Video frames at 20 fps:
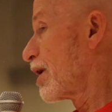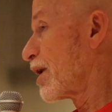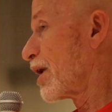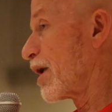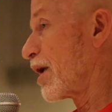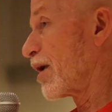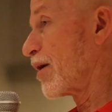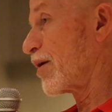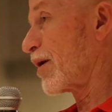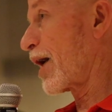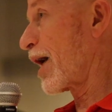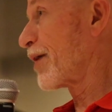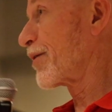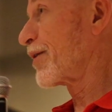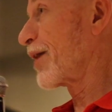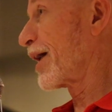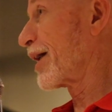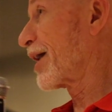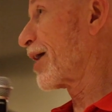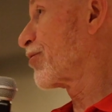I
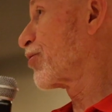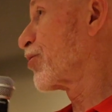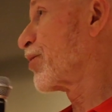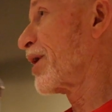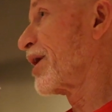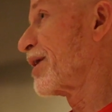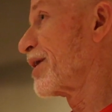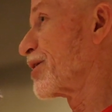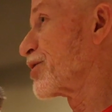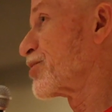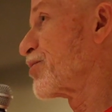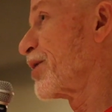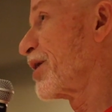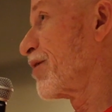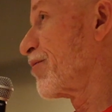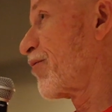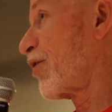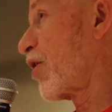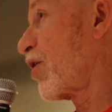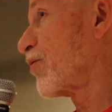thank everybody that's
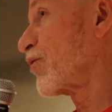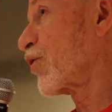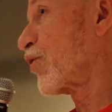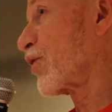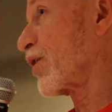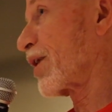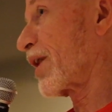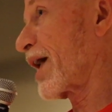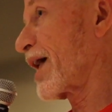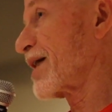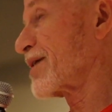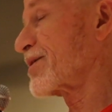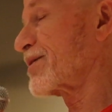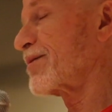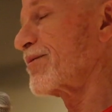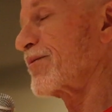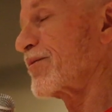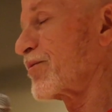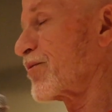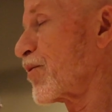been involved over the
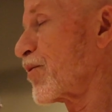last